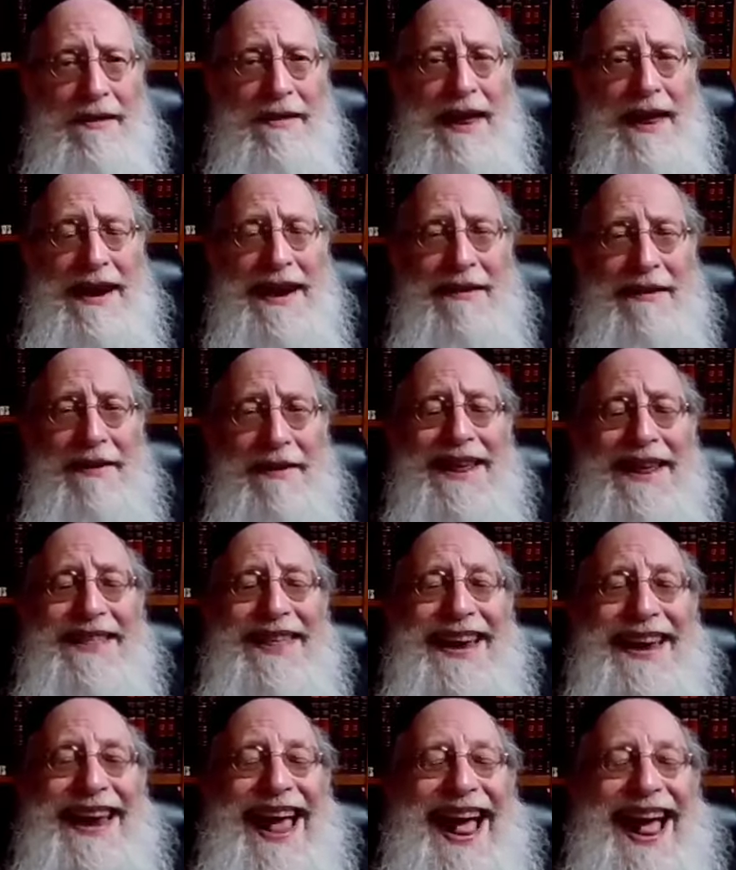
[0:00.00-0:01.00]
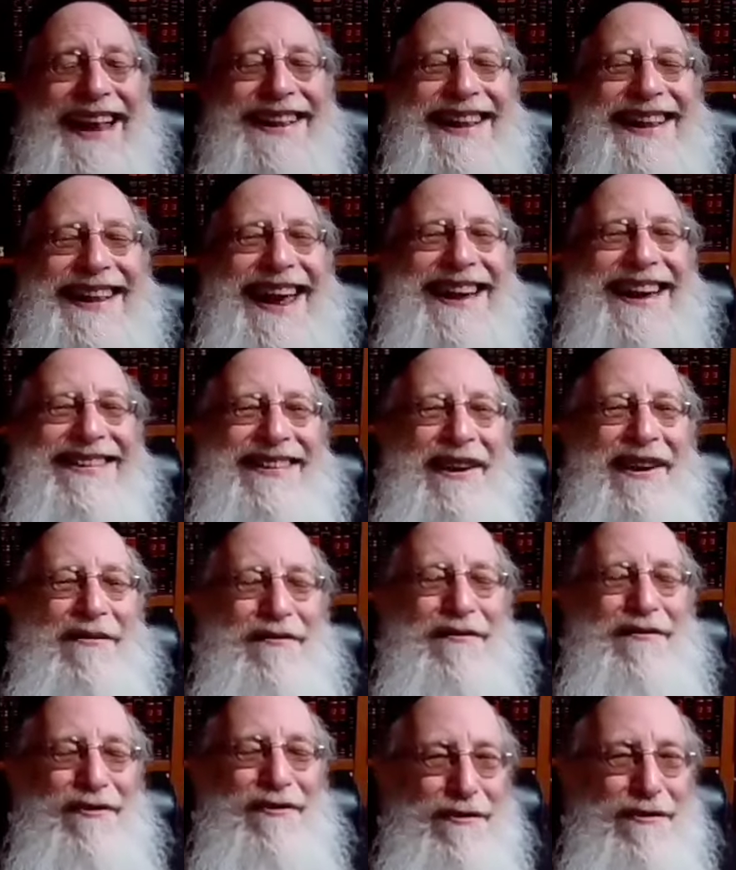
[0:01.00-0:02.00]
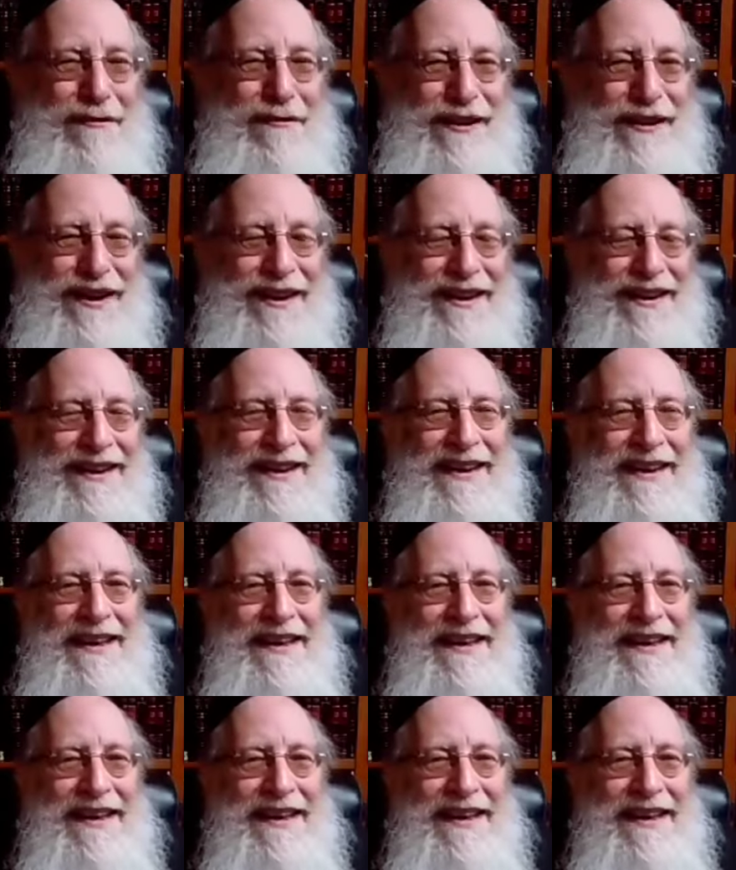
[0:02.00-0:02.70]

That even in the context of tshuva,